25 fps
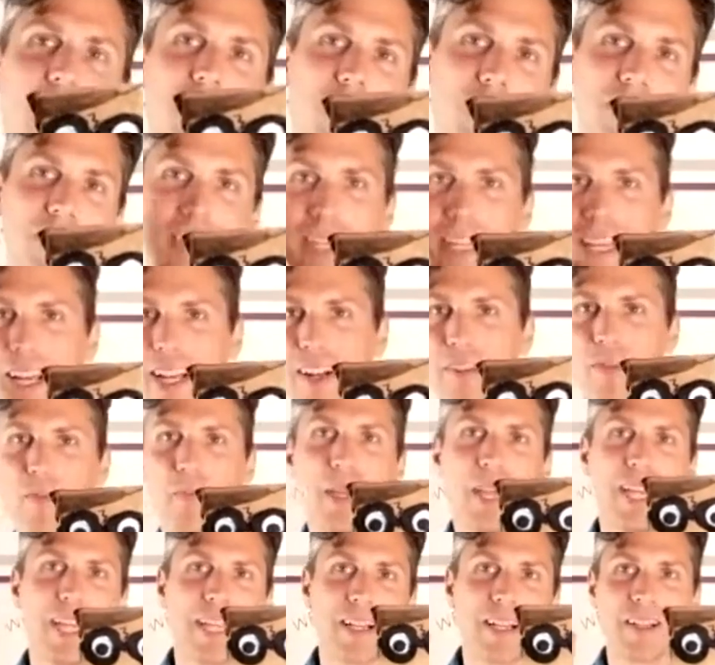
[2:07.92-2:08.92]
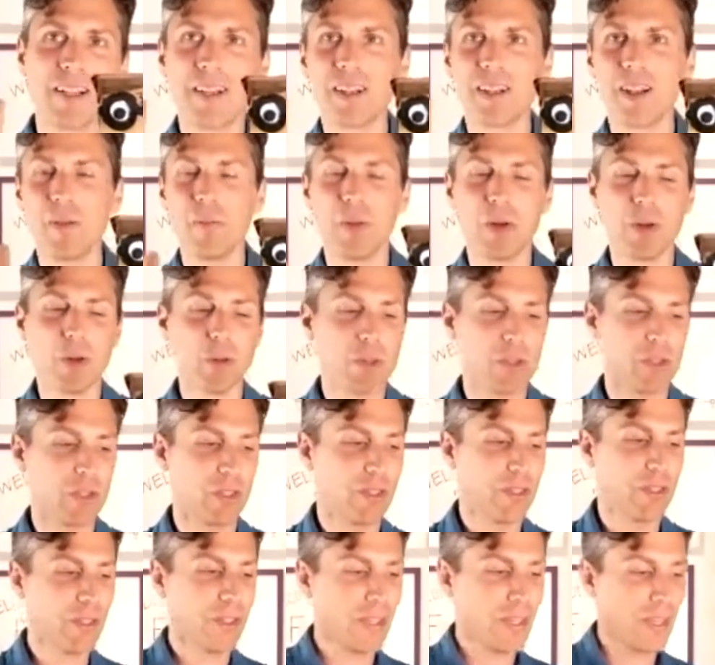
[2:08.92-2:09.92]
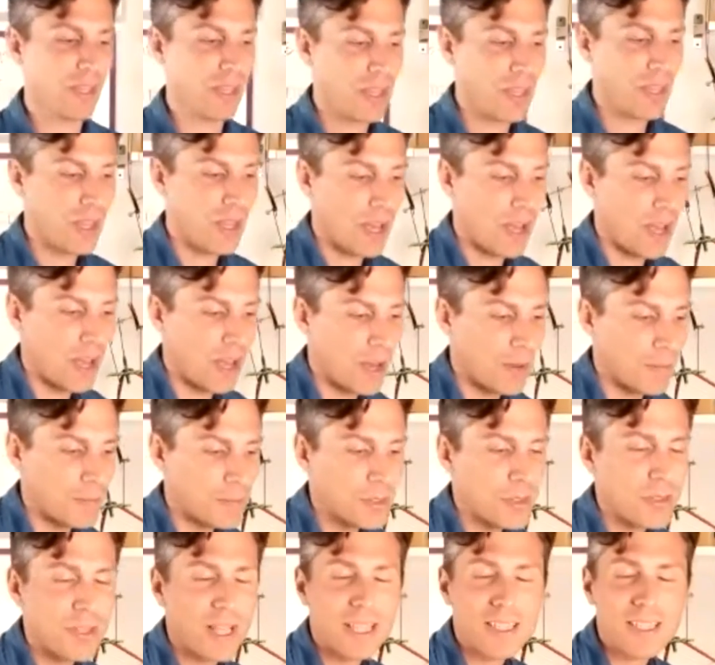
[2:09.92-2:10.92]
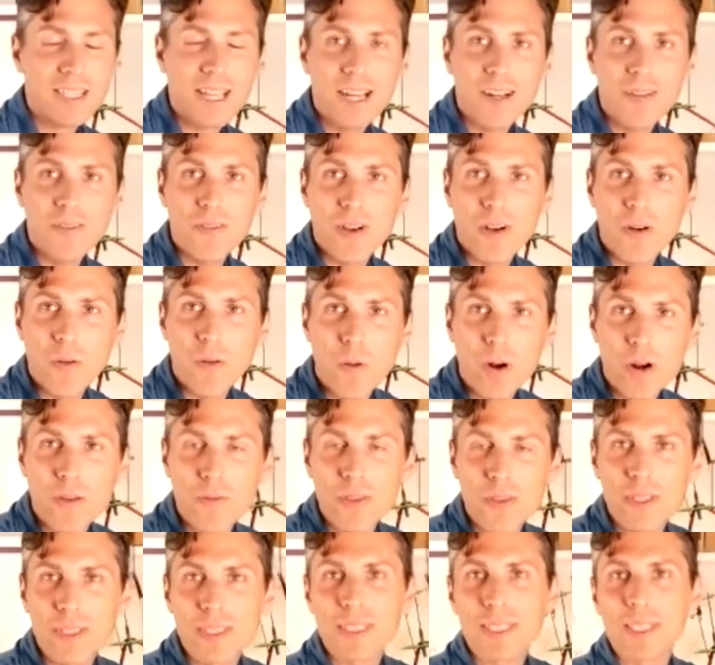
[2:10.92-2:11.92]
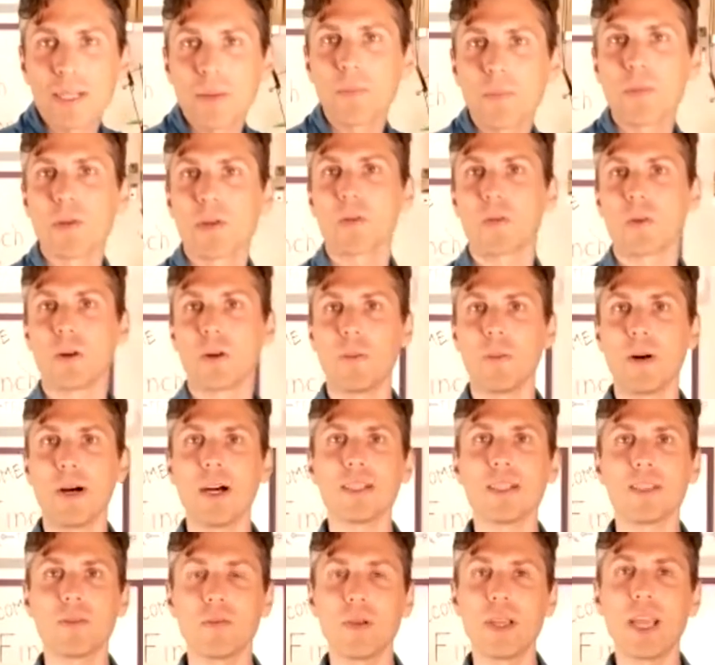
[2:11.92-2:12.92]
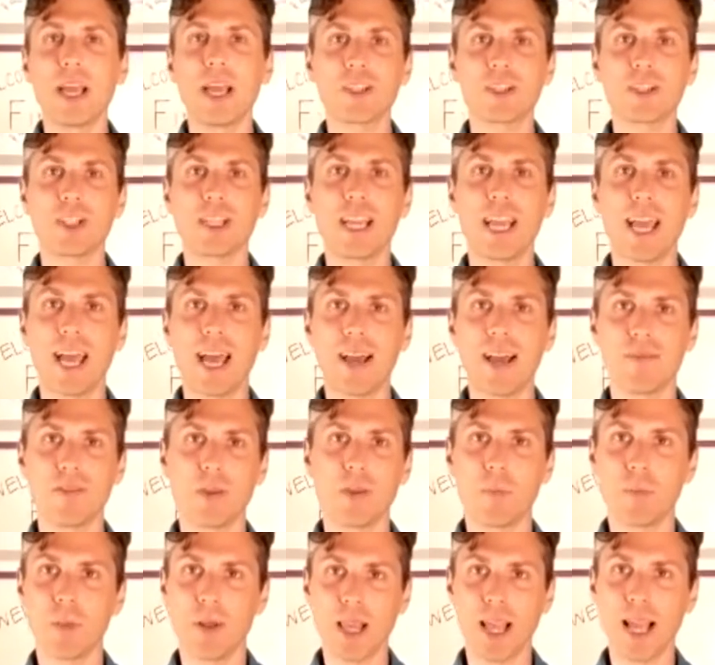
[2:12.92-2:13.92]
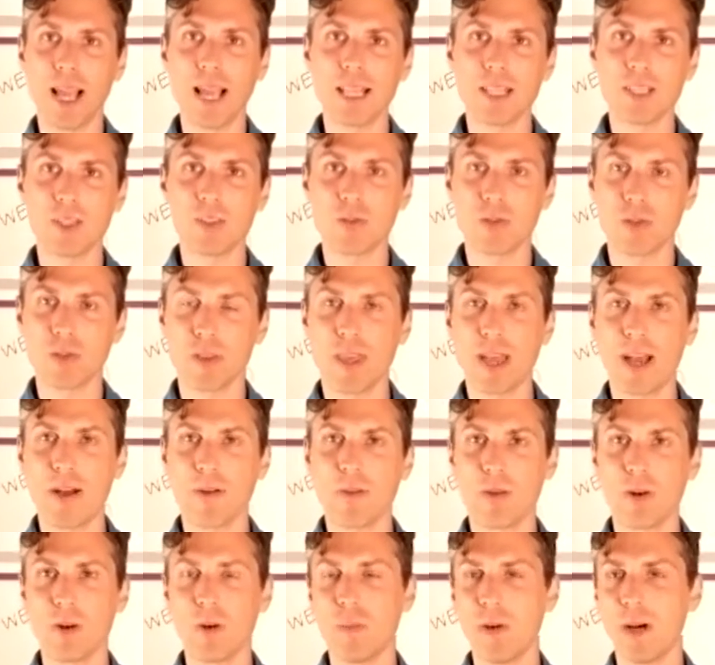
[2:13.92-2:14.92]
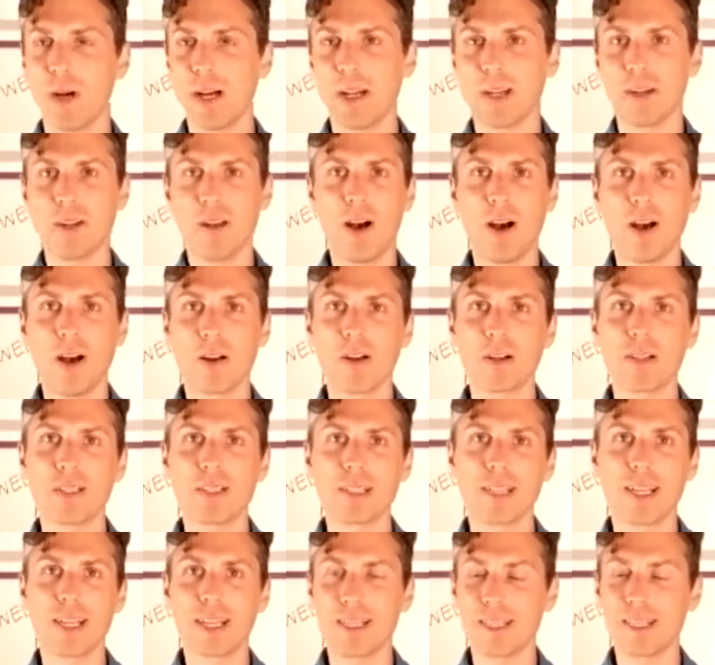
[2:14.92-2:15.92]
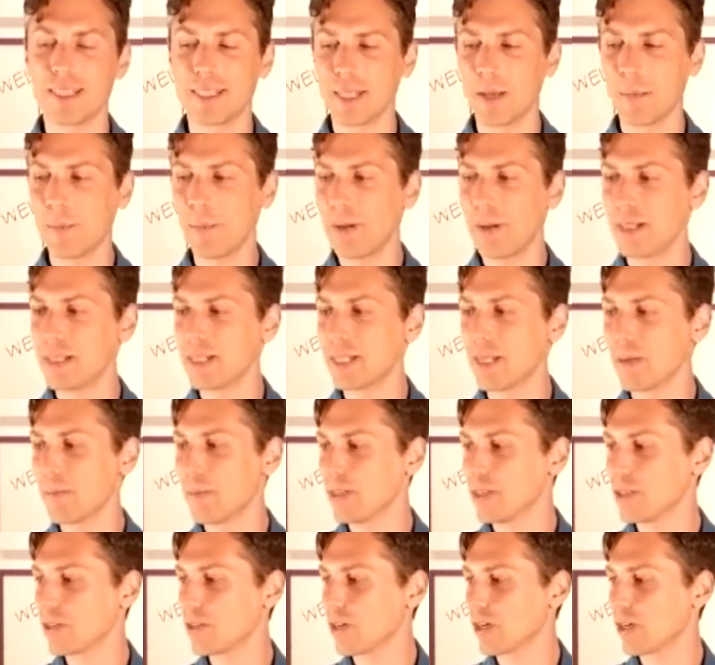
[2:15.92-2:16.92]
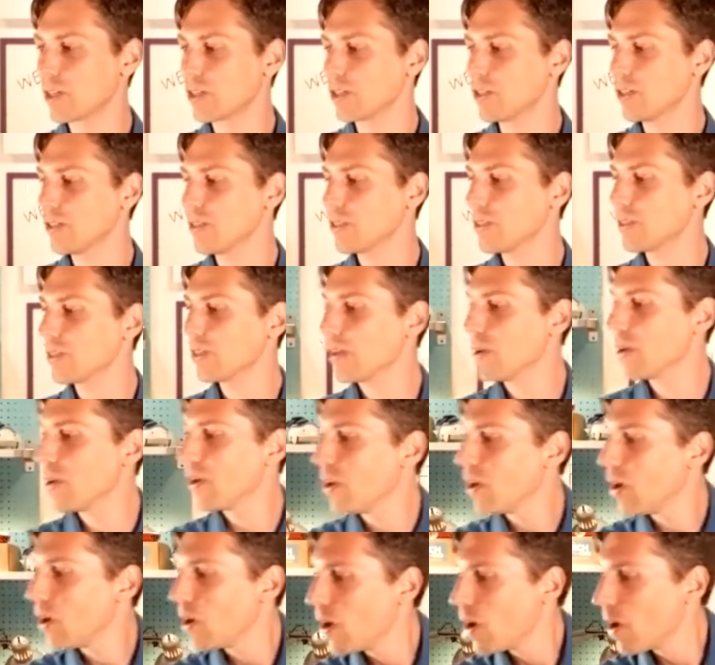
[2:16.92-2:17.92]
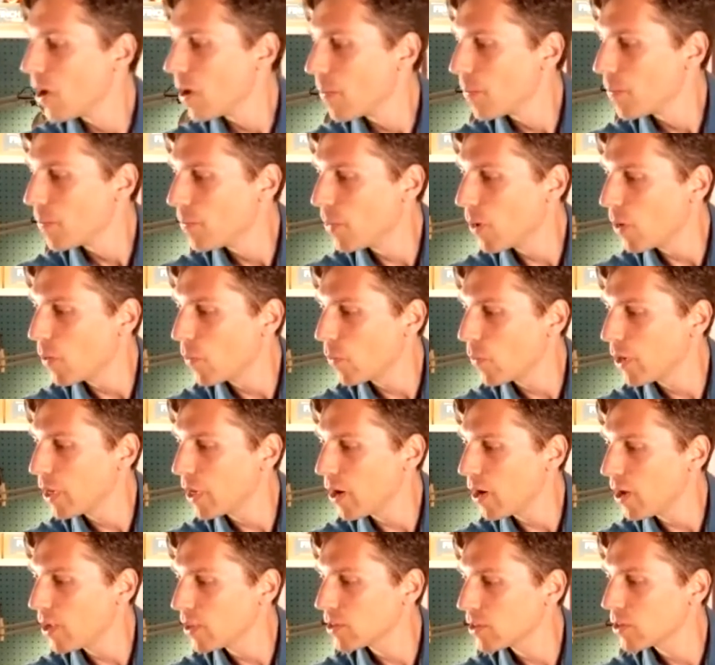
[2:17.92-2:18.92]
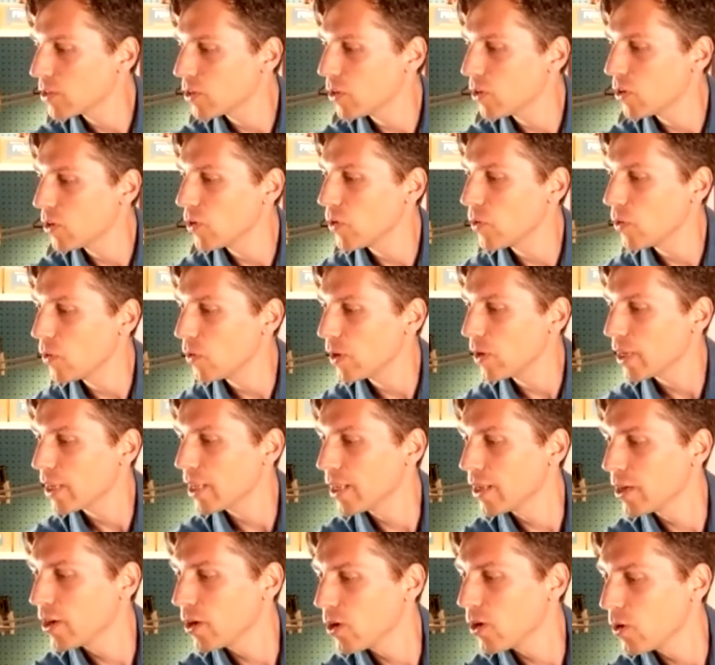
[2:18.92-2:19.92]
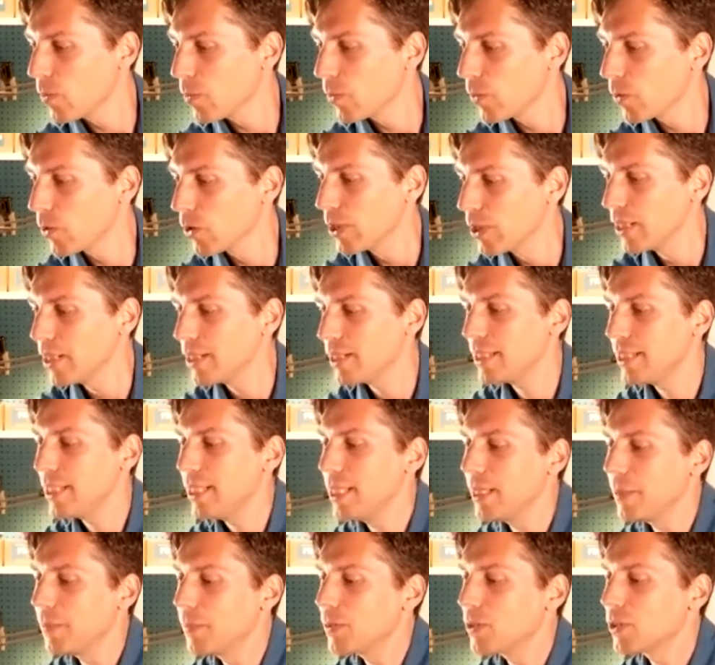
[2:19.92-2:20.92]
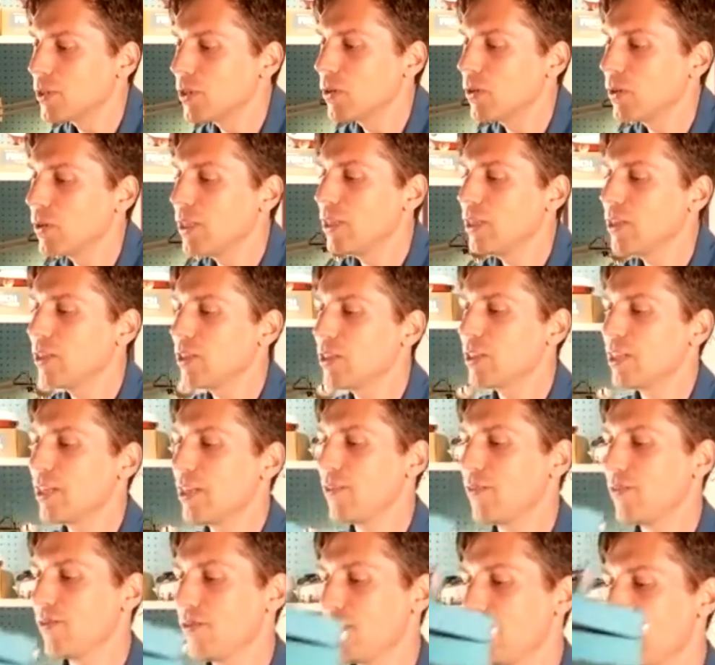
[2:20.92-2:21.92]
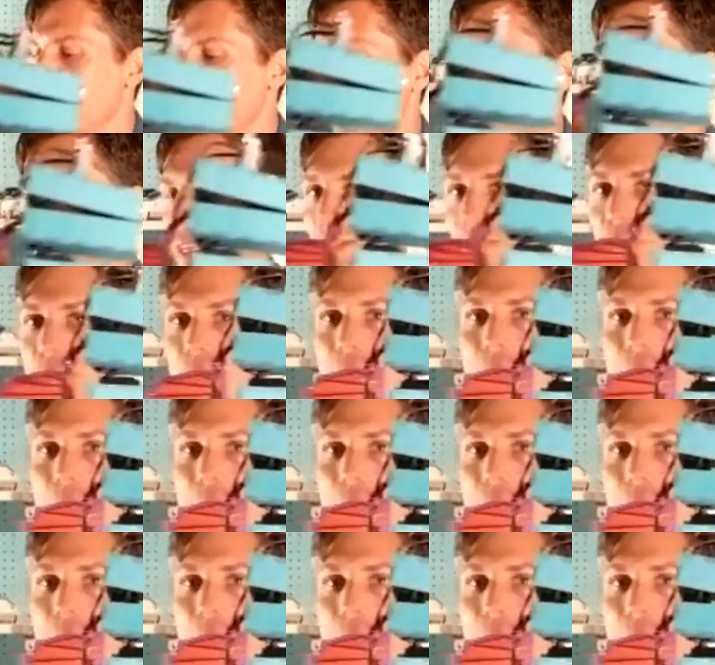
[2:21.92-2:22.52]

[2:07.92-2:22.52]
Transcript: kind of make a little motion. Um, so that's kind of one of the simpler robots, and we actually have the plans for that robot on our site, step-by-step -step instructions. But we also can go pretty deep. So here's a fairly advanced